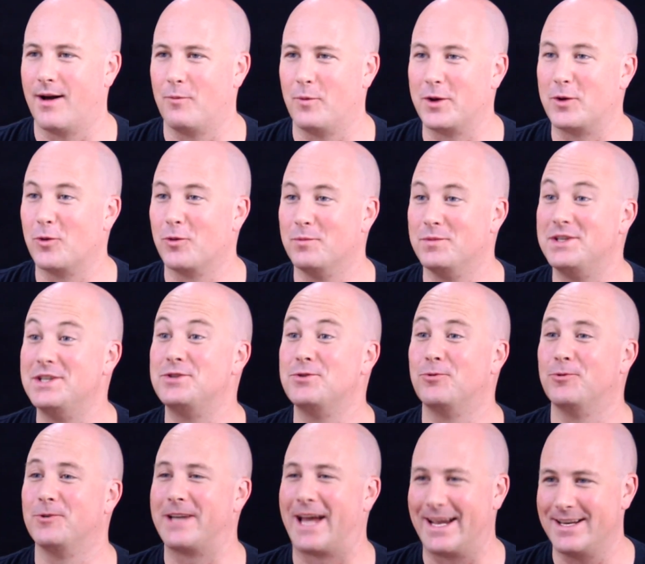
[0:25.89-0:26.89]
we call them
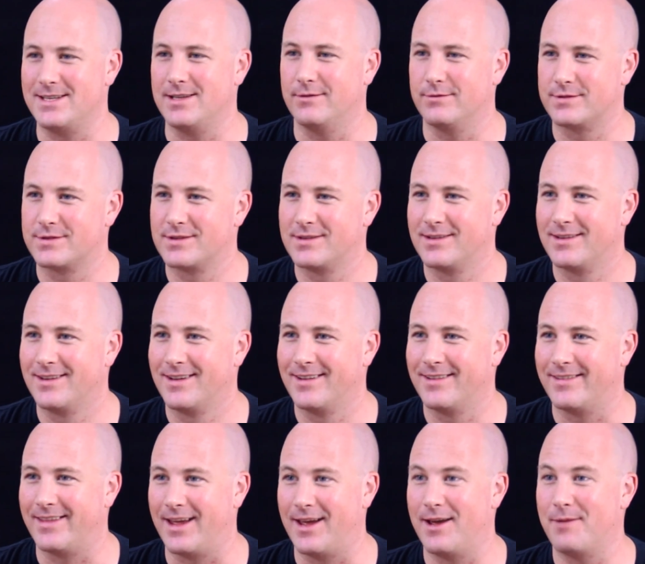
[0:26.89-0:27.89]
digital natives.
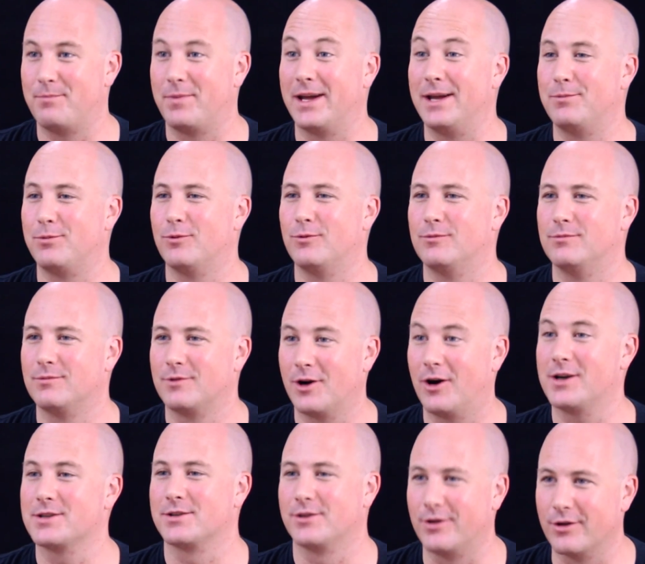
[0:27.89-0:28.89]
They're people,
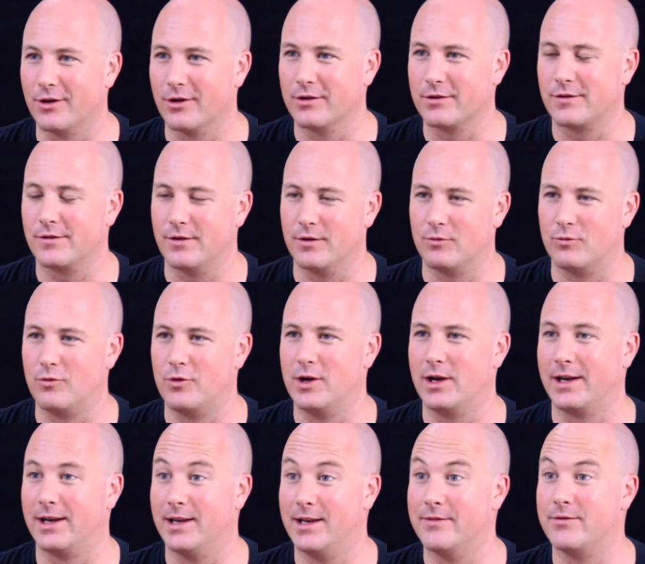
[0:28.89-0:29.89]
guys and girls, that
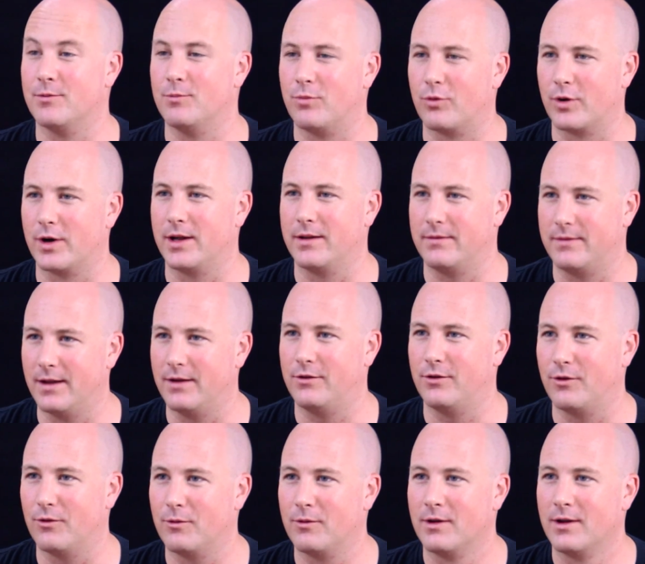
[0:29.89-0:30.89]
really live and breathe
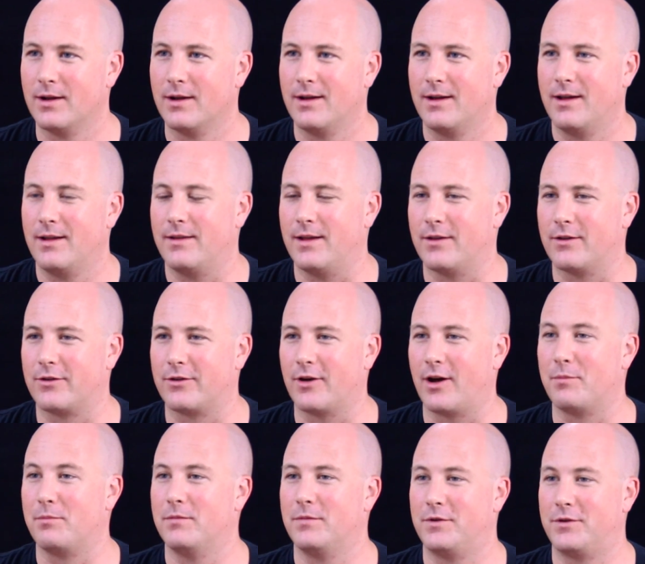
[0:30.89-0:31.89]
digital. They're
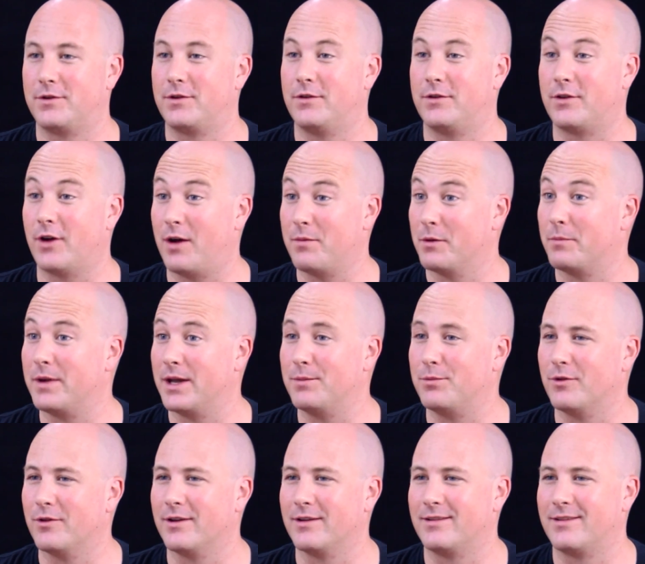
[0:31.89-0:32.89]
the type of
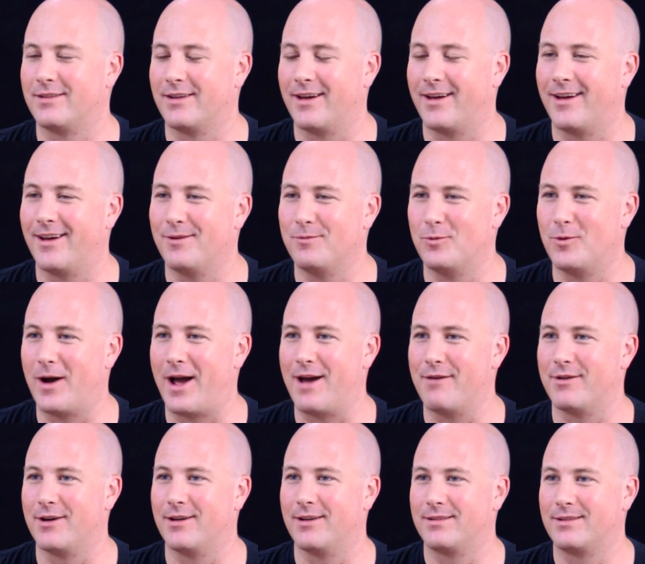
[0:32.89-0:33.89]
people that will
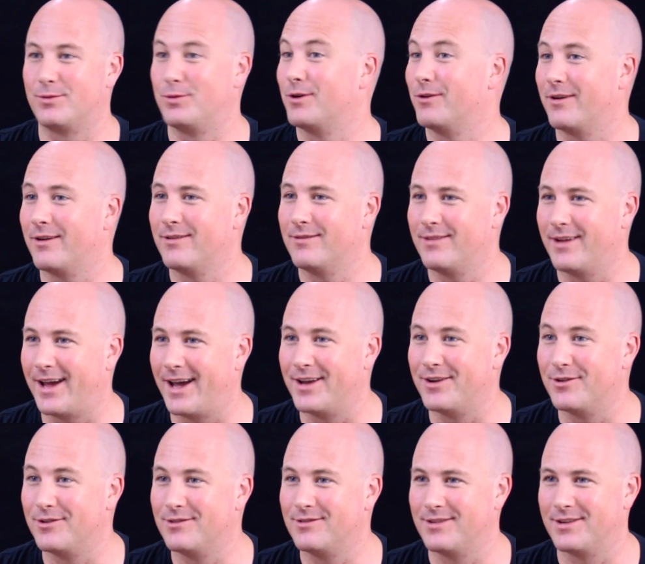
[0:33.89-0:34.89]
have a Twitter
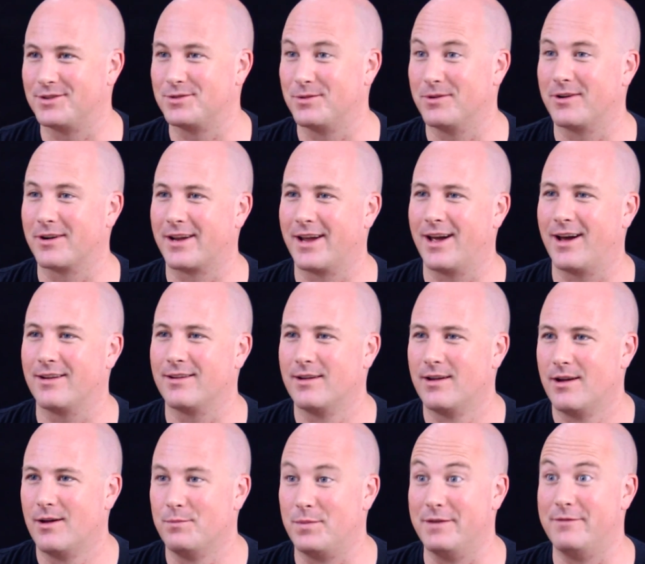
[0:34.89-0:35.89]
handle, a Twitter account,
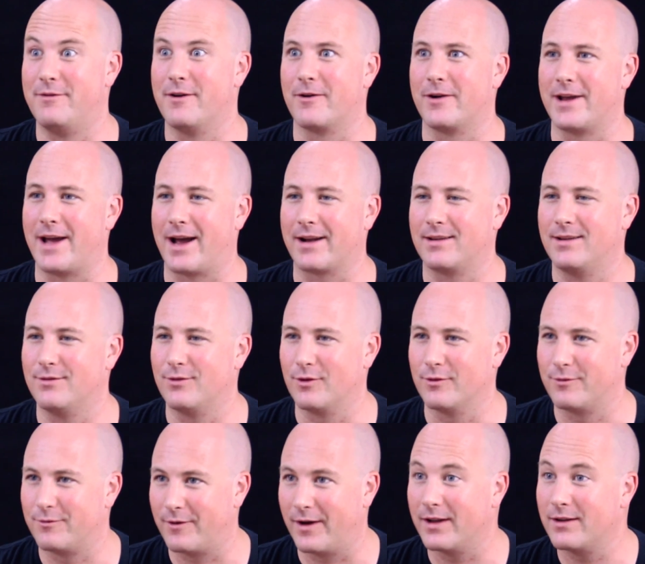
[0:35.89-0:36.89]
be very active
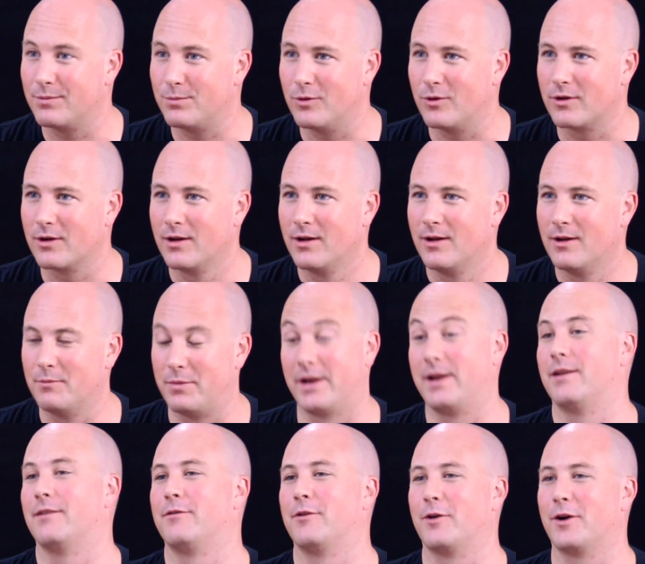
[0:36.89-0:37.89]
on Facebook,
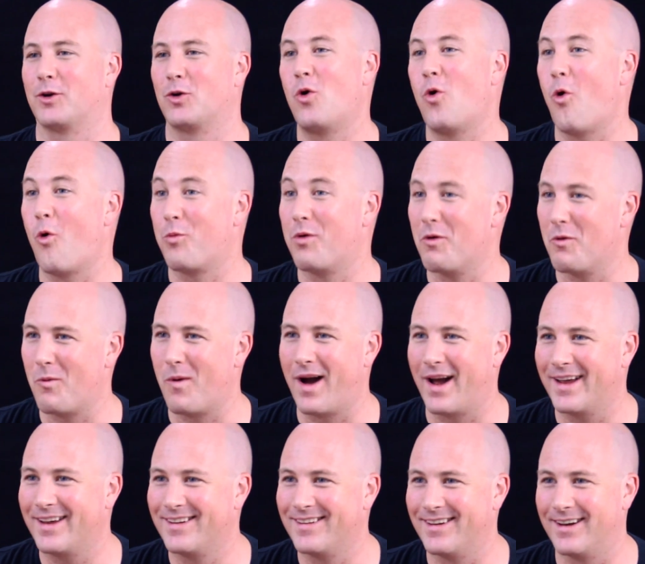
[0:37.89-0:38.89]
but in a very corporate
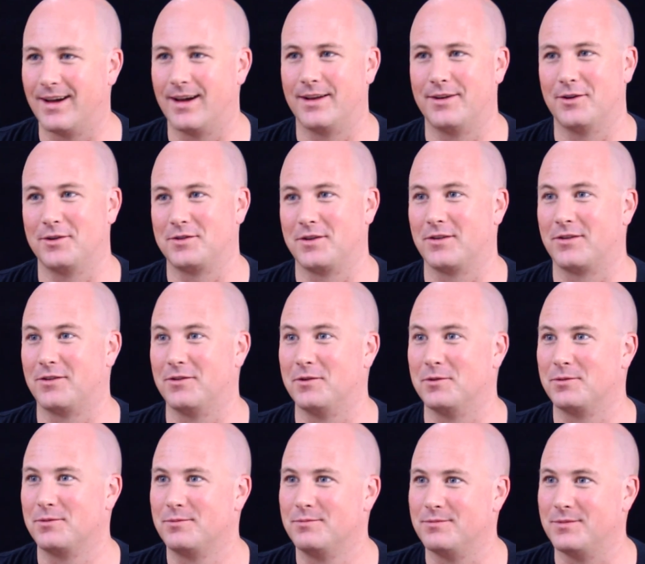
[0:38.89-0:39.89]
way, not just
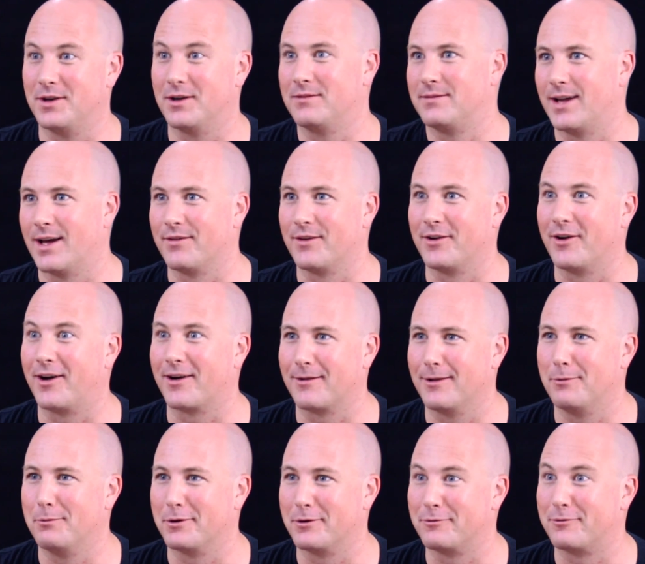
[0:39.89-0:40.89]
sort of down the
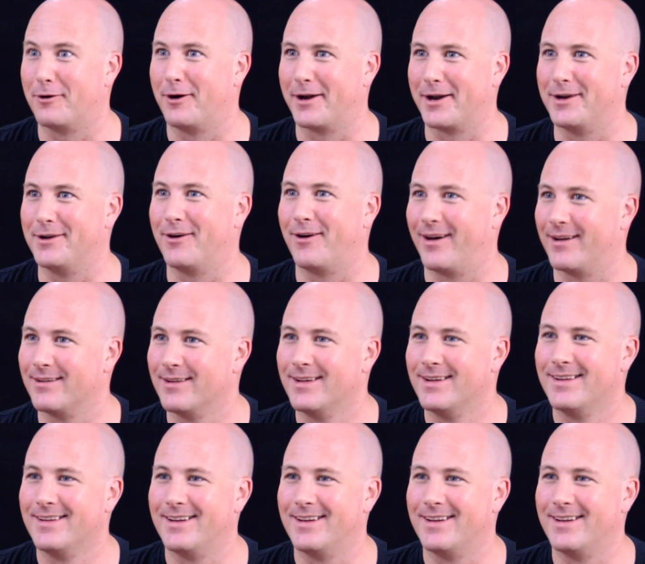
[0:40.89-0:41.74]
nightclub on a Friday night,